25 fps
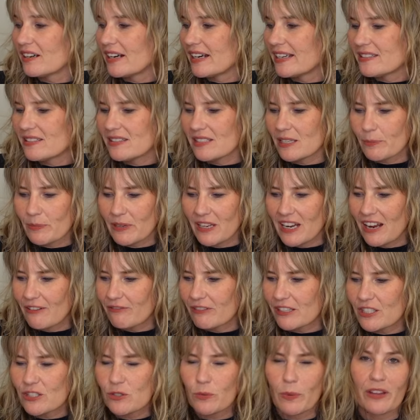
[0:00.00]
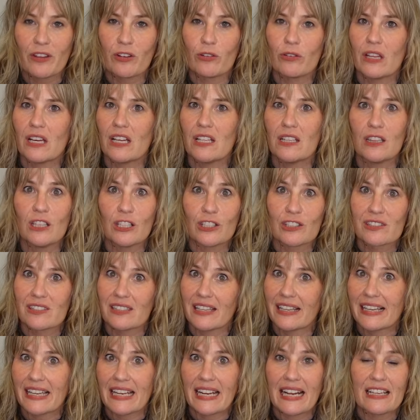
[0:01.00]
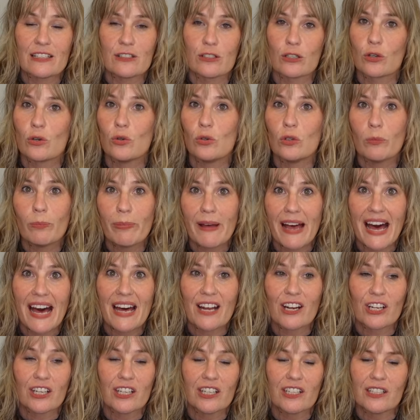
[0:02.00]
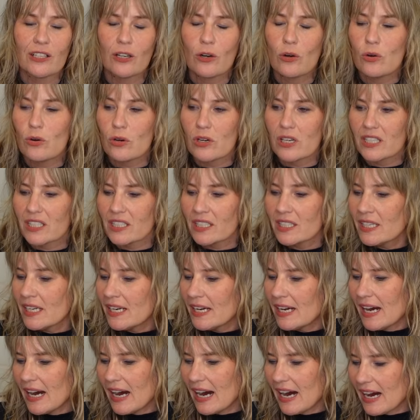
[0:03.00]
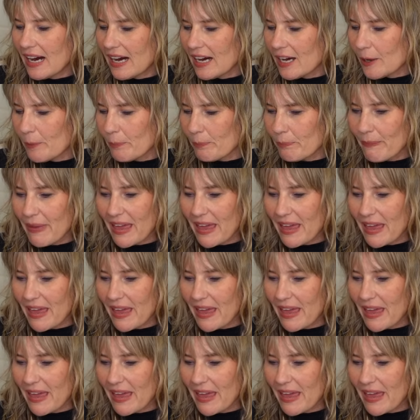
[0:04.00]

I stop at every sweater that looks like it has a cool pattern or um,